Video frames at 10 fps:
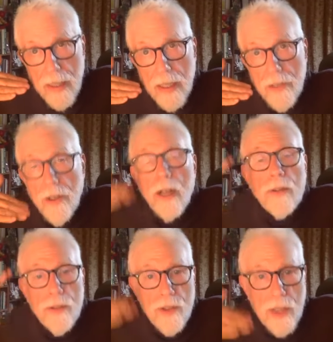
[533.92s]
an
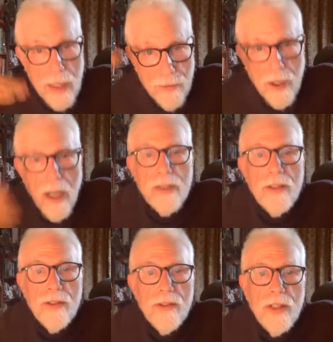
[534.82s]
altered state of
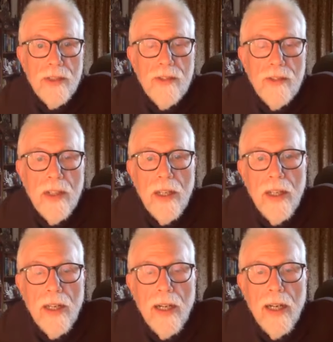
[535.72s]
consciousness
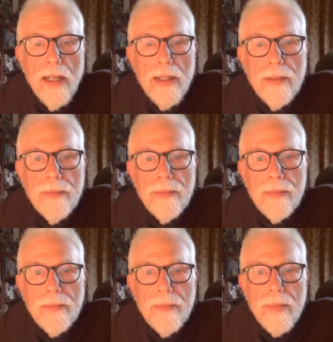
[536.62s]

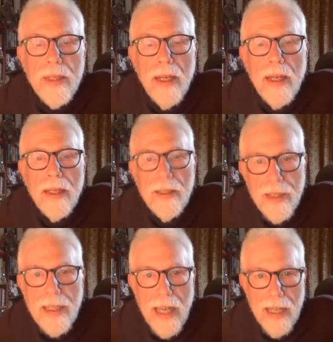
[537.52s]
in
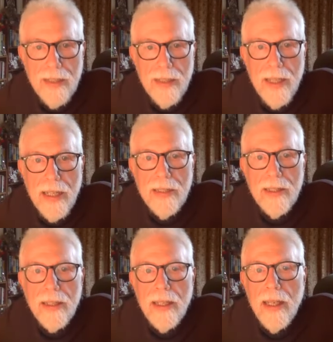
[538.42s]
the candidate.
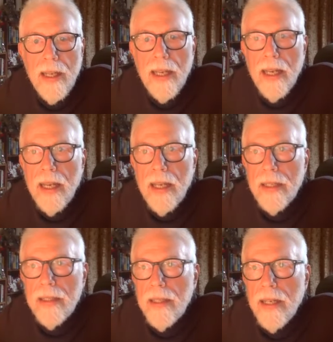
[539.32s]

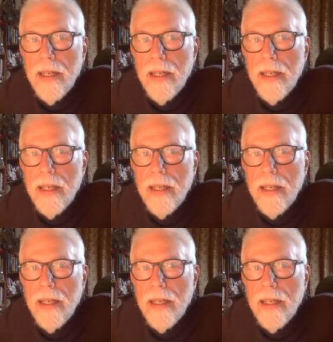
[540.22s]
And